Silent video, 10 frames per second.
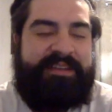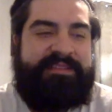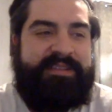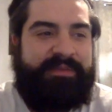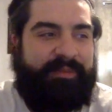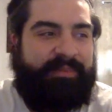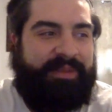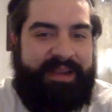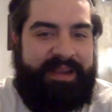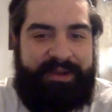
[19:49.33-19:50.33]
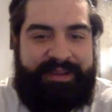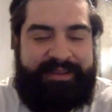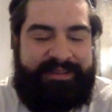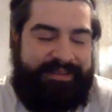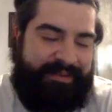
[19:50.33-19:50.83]
Tentative on
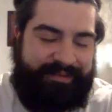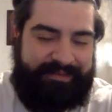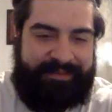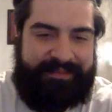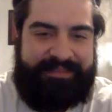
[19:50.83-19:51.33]
it, you know.